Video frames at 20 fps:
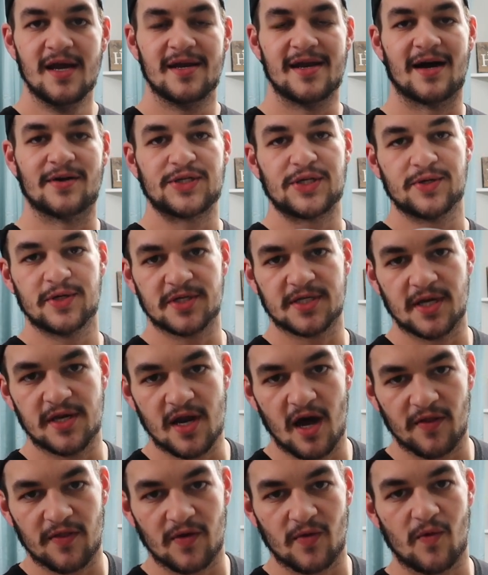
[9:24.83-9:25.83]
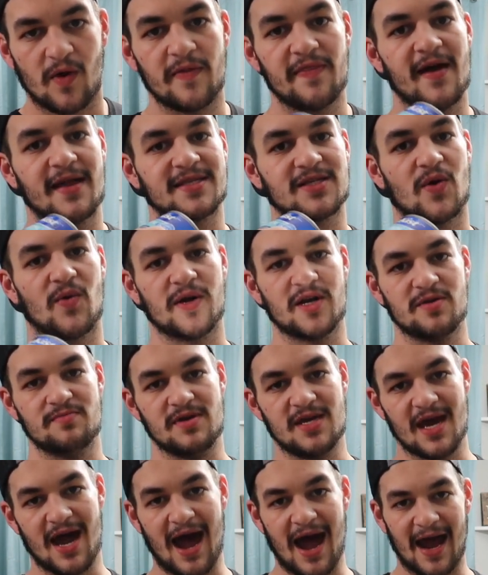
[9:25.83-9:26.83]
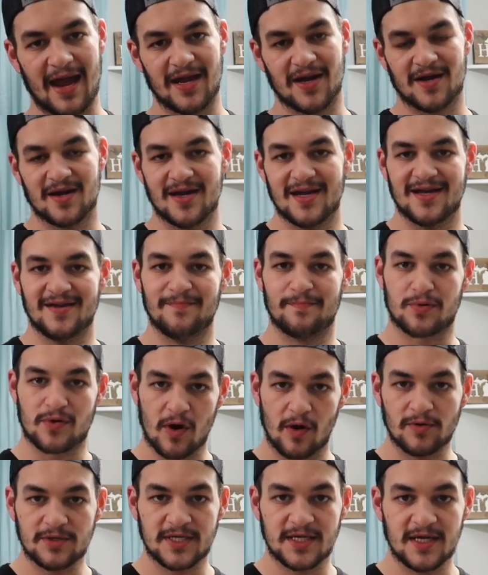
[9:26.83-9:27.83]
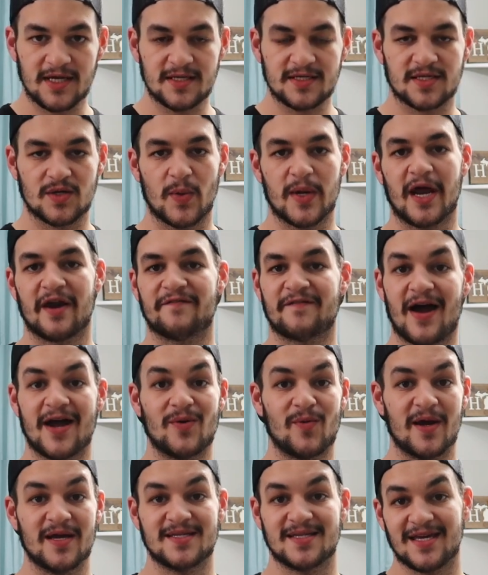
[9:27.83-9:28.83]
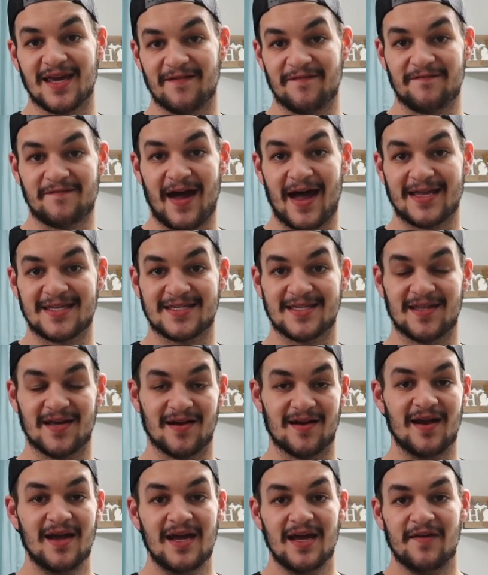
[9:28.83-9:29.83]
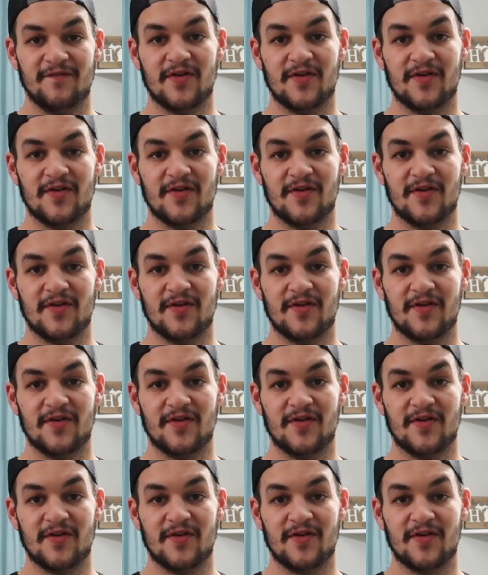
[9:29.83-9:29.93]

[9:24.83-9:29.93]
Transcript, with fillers: Now tuna is another one that's going to be higher in protein, so we gotta find ways to get fats in there.